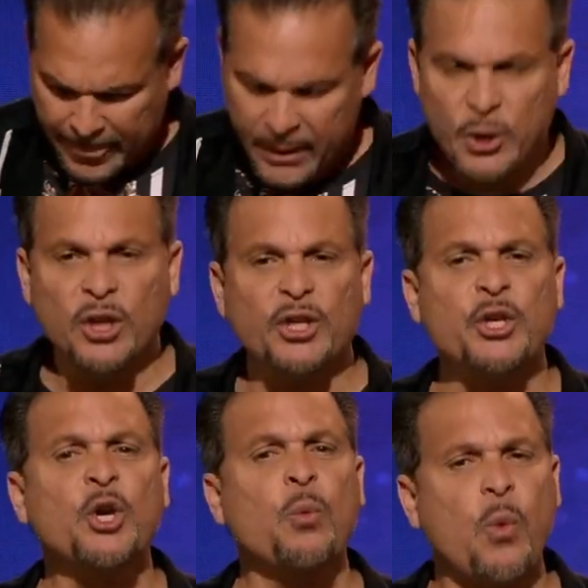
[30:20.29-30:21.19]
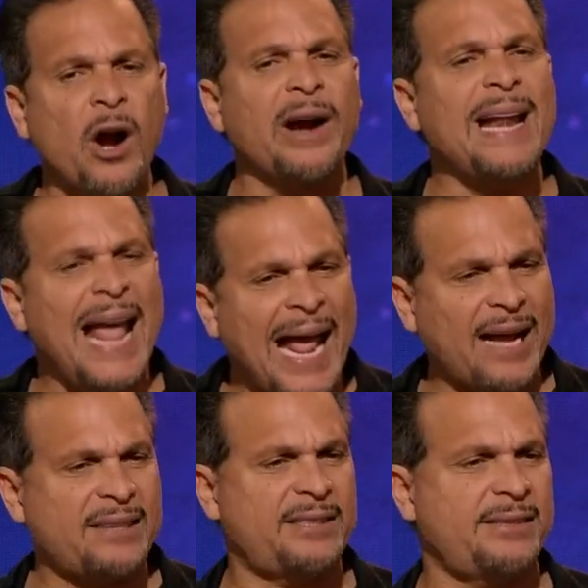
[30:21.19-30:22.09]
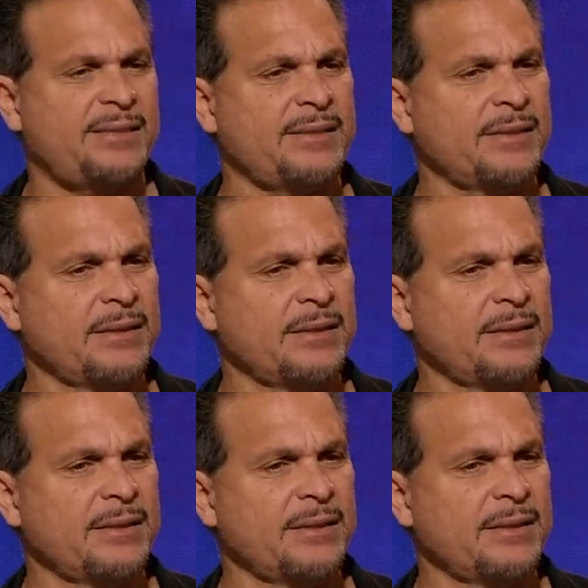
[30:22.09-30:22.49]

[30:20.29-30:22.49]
You were an ex.